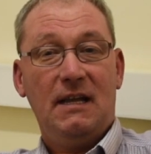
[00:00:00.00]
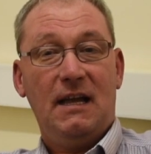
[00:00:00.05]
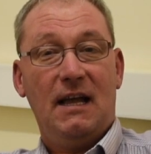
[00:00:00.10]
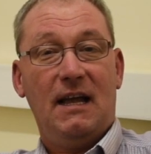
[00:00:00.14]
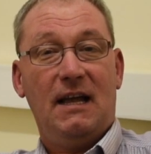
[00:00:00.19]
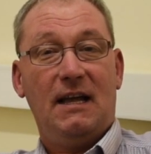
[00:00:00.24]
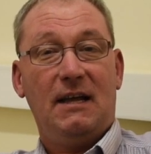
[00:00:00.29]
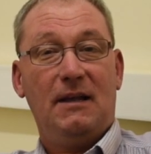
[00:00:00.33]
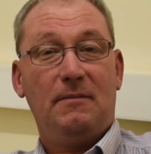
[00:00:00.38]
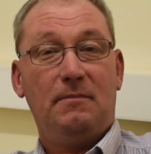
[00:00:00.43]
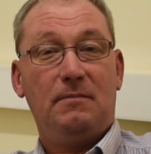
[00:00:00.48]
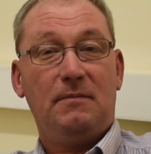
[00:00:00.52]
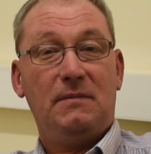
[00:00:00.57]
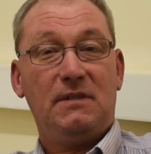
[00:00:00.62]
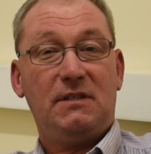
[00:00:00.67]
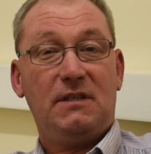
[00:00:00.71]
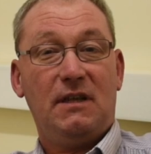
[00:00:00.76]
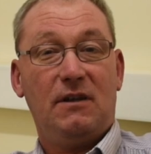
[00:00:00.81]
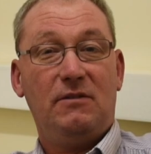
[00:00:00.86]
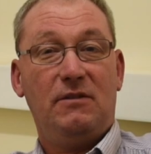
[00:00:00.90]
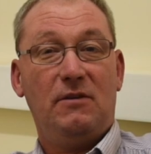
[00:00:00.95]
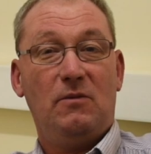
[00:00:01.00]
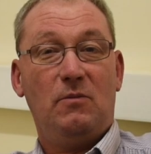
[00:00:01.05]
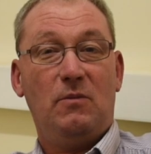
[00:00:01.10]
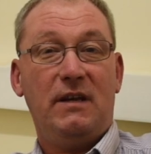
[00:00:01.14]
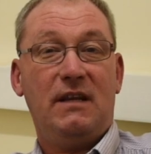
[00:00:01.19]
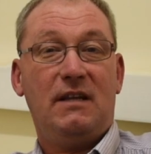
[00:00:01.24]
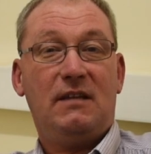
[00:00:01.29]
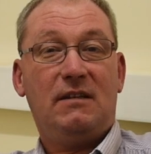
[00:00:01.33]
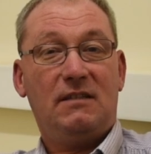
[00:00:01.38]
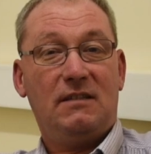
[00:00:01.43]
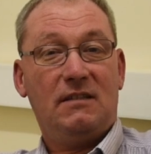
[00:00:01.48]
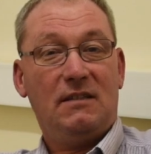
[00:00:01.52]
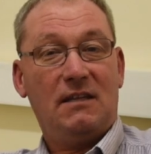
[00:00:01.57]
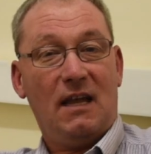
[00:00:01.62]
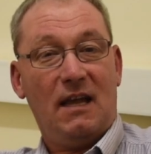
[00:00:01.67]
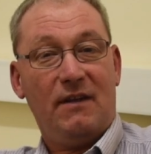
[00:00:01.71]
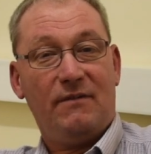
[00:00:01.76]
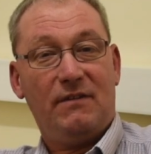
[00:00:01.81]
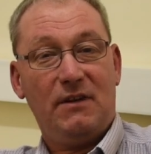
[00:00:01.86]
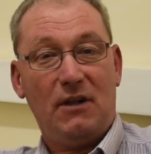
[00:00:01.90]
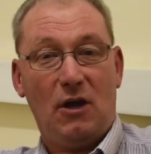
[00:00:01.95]
so that we can
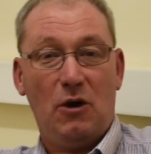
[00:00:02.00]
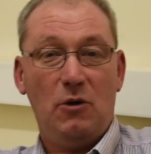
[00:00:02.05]
have an